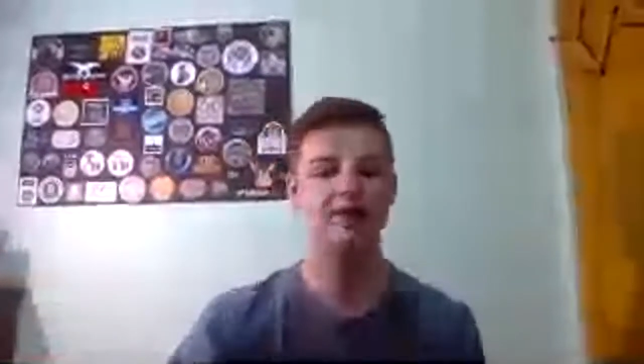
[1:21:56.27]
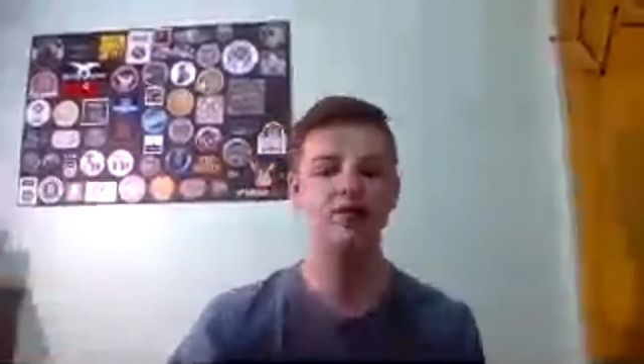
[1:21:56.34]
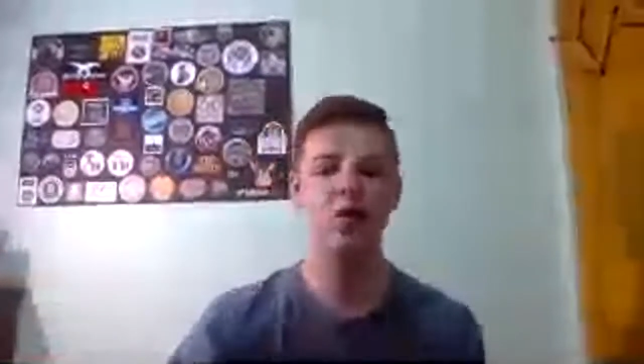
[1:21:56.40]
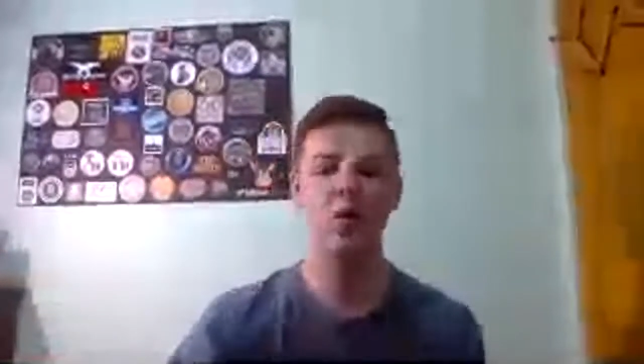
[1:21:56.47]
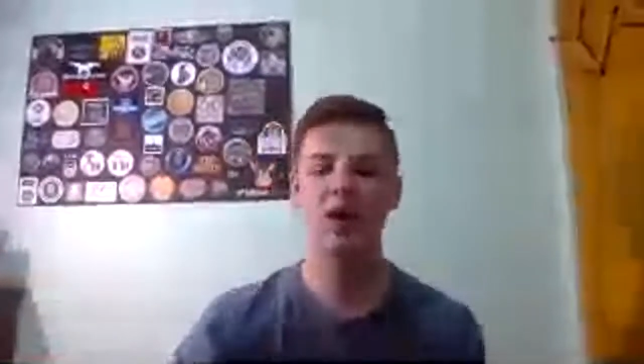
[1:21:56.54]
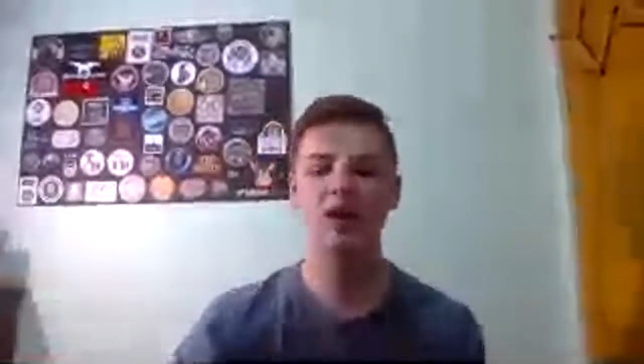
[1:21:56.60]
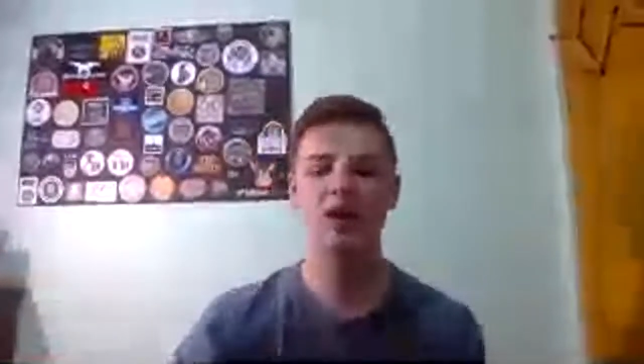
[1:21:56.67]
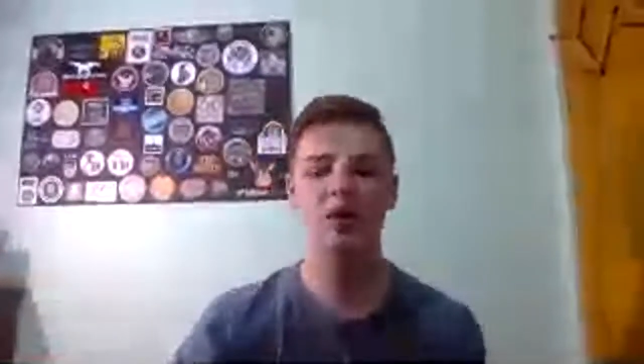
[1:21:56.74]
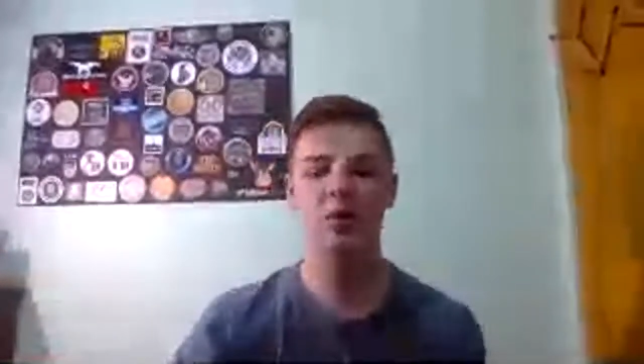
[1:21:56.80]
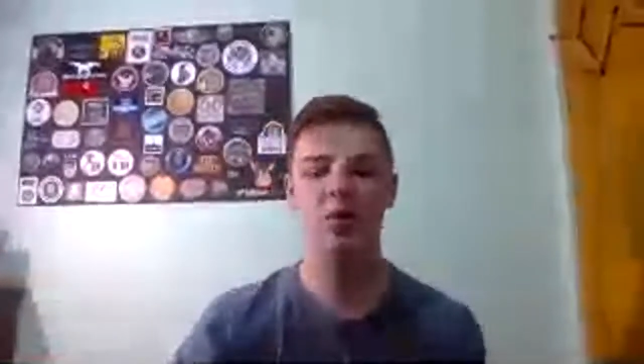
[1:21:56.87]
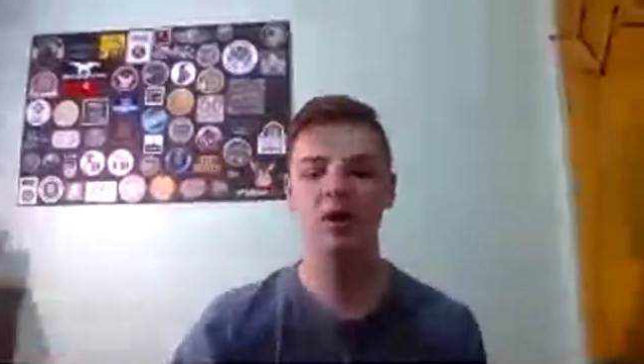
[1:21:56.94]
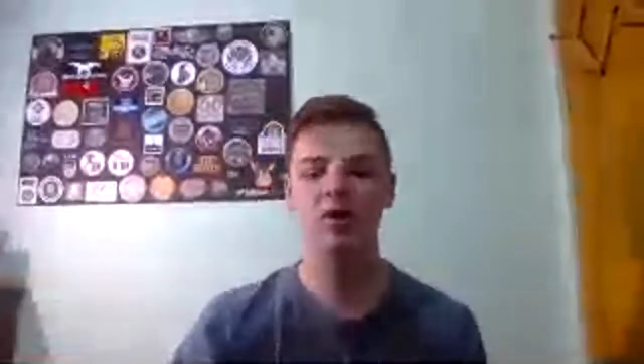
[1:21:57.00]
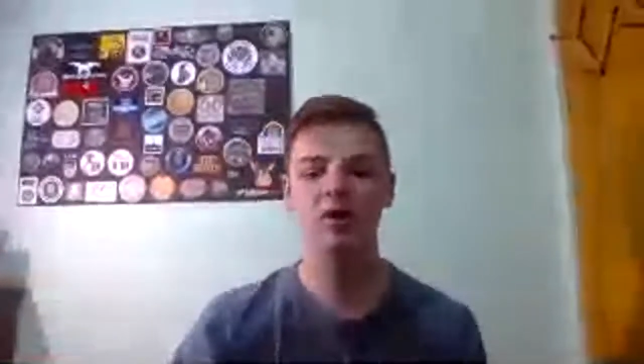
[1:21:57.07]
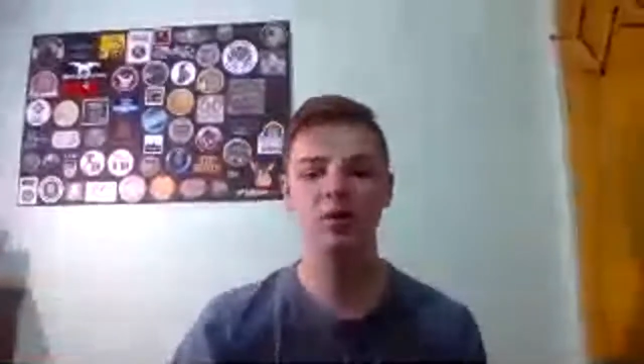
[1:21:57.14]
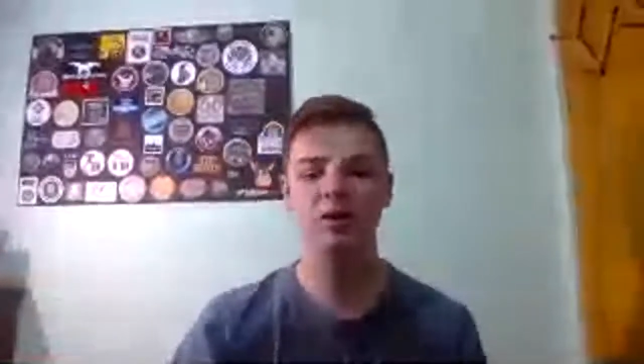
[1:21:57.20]
I have no
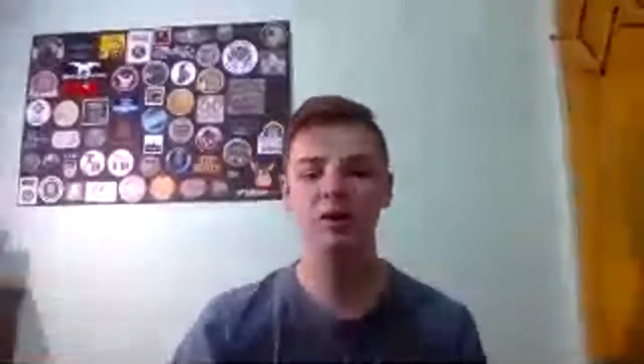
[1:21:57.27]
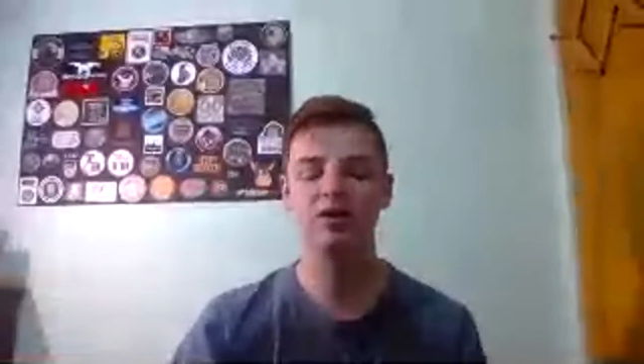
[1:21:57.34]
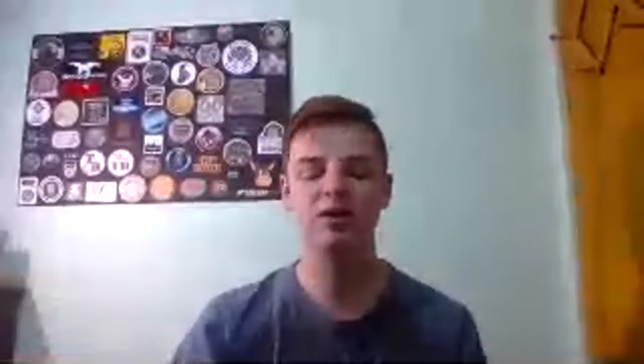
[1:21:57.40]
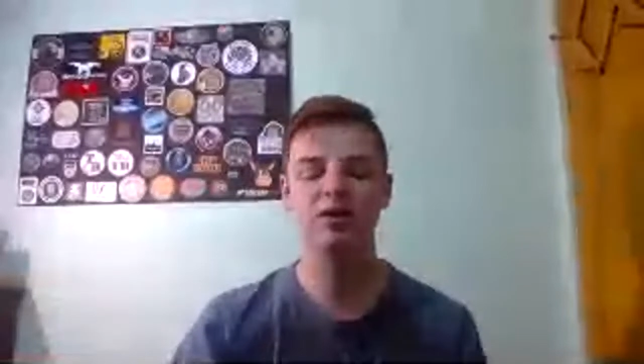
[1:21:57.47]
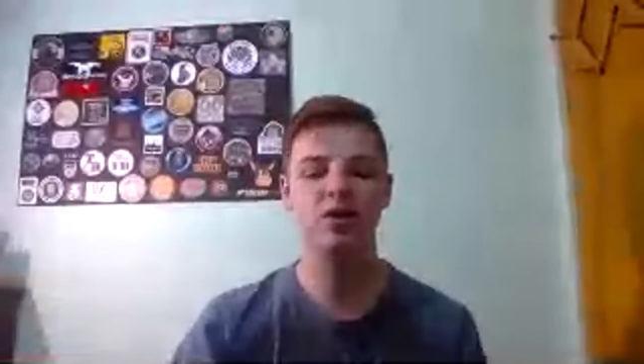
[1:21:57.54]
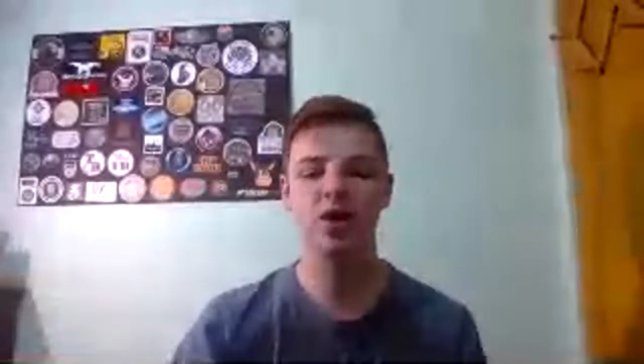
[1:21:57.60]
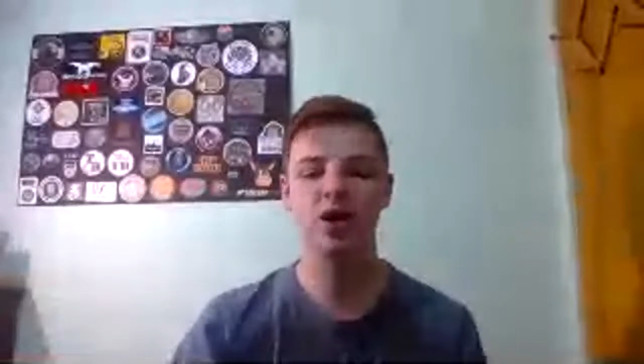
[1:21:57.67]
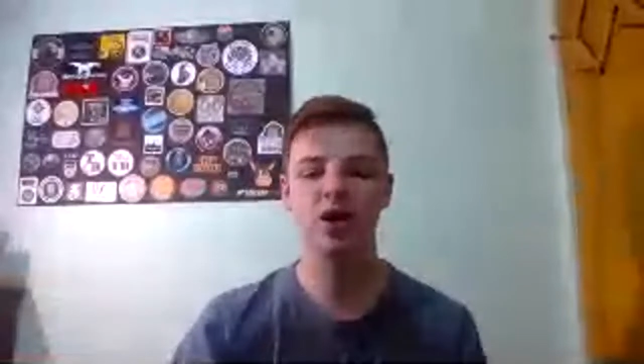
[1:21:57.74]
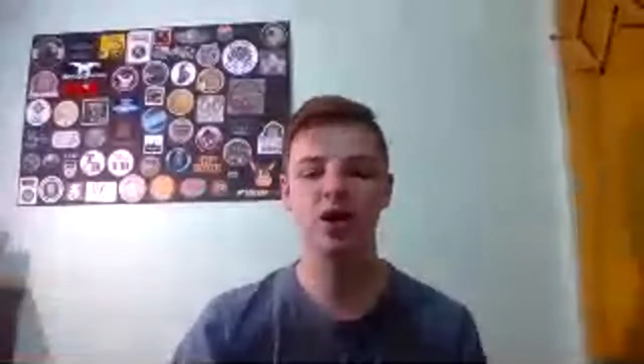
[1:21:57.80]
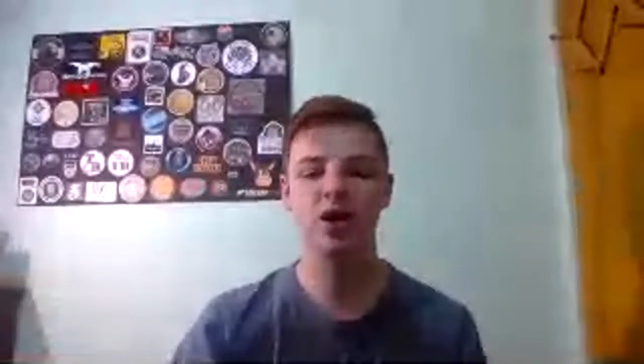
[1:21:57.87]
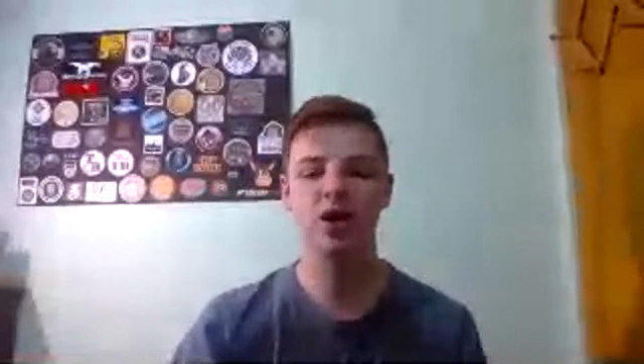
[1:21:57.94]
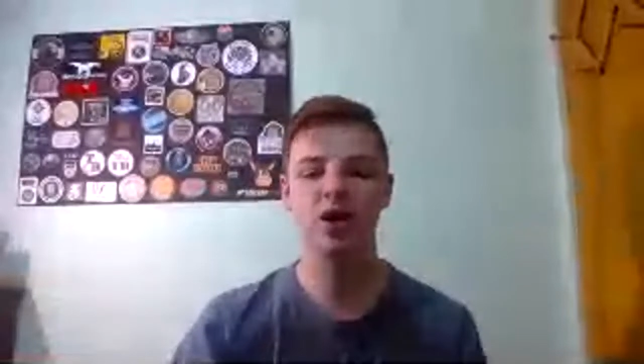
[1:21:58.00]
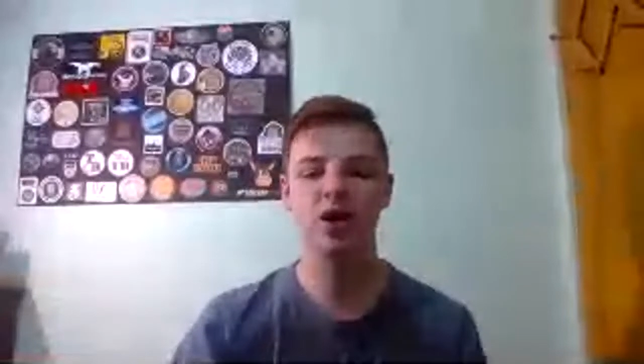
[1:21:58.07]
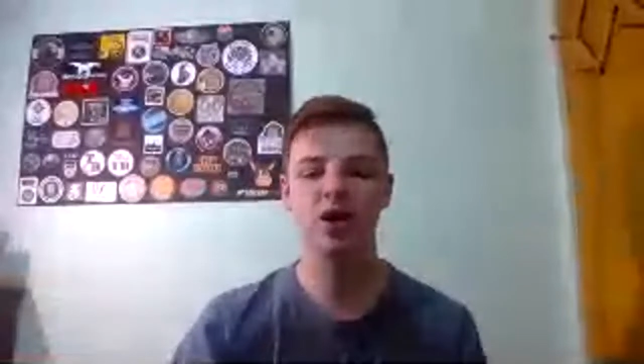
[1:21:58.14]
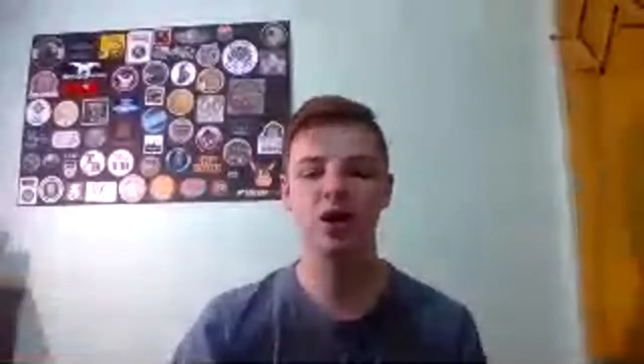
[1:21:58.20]
idea what coins to
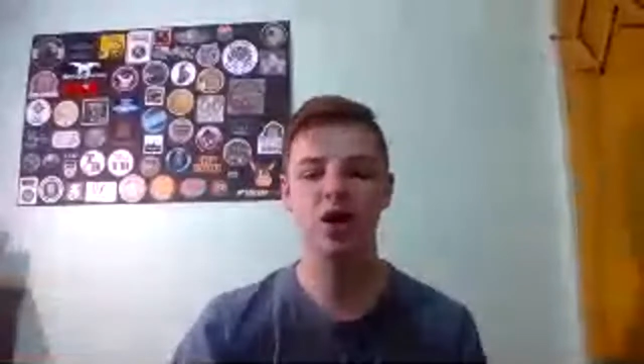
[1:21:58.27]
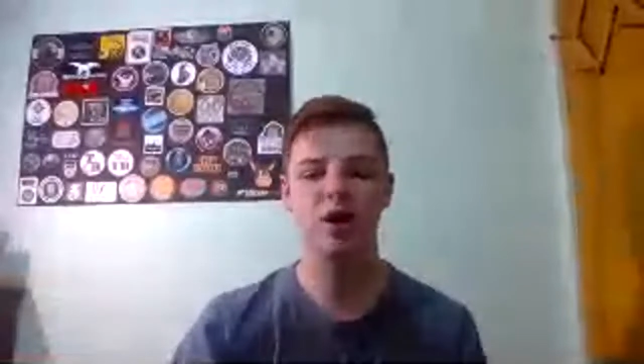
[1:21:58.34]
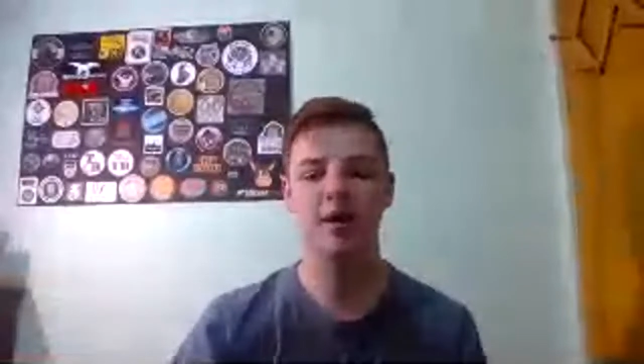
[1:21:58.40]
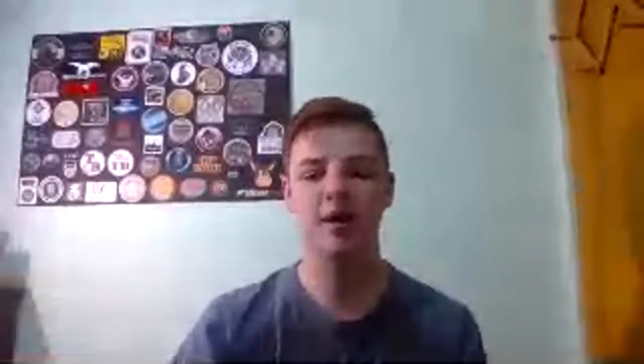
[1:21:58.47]
talk about.